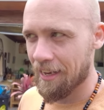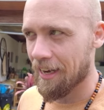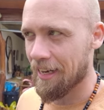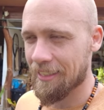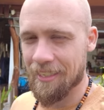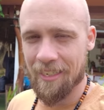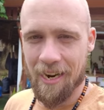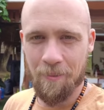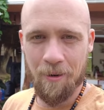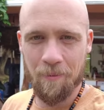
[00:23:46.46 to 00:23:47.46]
and I said to
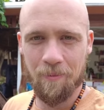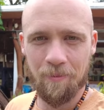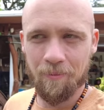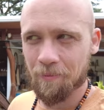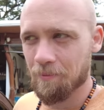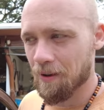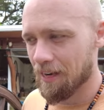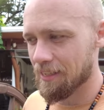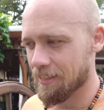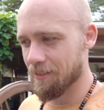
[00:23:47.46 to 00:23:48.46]
Damo,
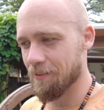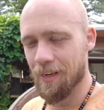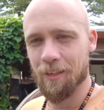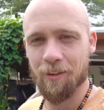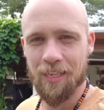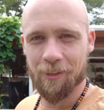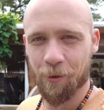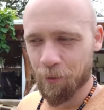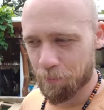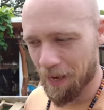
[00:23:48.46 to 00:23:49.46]
why is all these
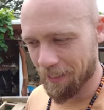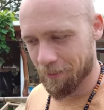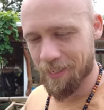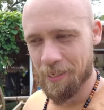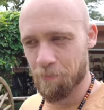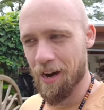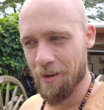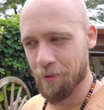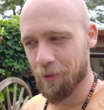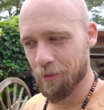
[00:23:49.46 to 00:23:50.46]
tools packed away, these brand
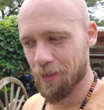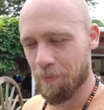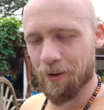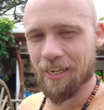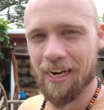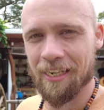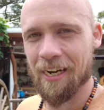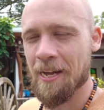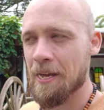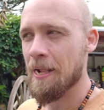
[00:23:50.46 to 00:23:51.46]
new tools I bought your dad?
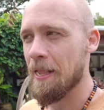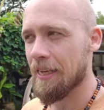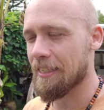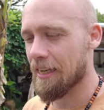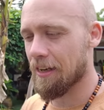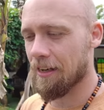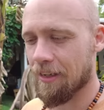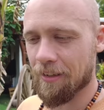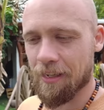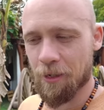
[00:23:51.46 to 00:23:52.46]
He said, oh
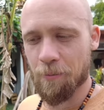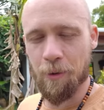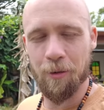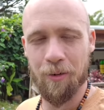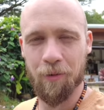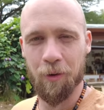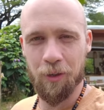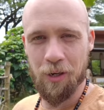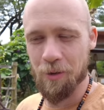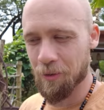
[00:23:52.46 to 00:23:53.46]
no, they're too beautiful
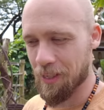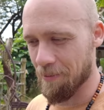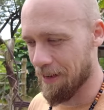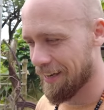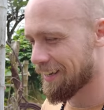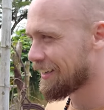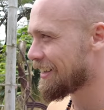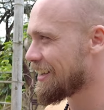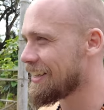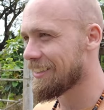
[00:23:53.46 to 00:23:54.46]
to use them.
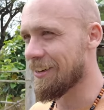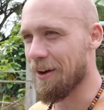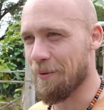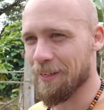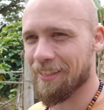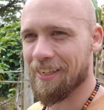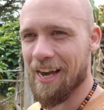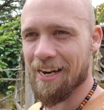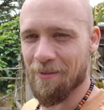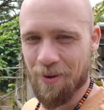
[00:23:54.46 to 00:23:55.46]
So he was
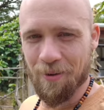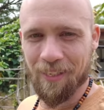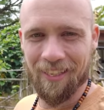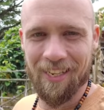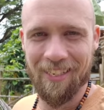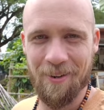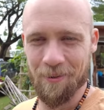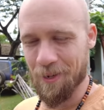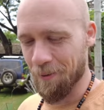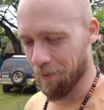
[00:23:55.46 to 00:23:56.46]
scared of using these new
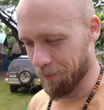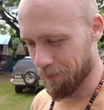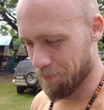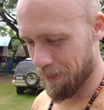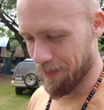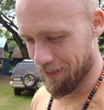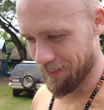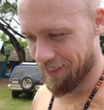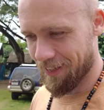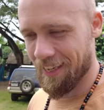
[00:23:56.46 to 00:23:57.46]
tools
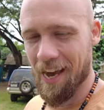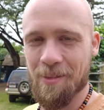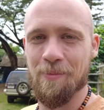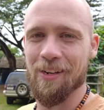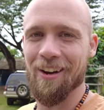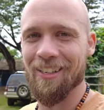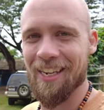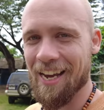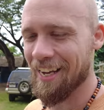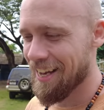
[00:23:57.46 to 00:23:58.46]
because he'd get them
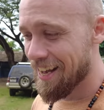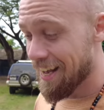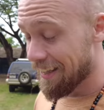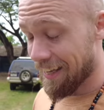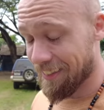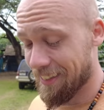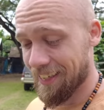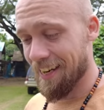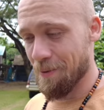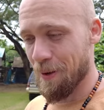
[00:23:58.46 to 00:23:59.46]
dirty. That's just the
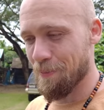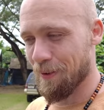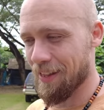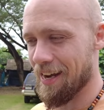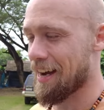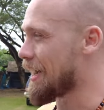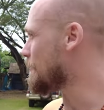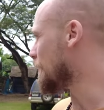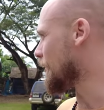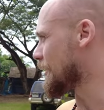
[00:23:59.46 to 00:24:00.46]
kind of people they are.
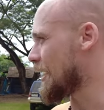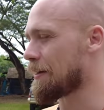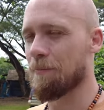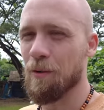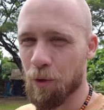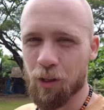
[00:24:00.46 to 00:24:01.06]
But we'll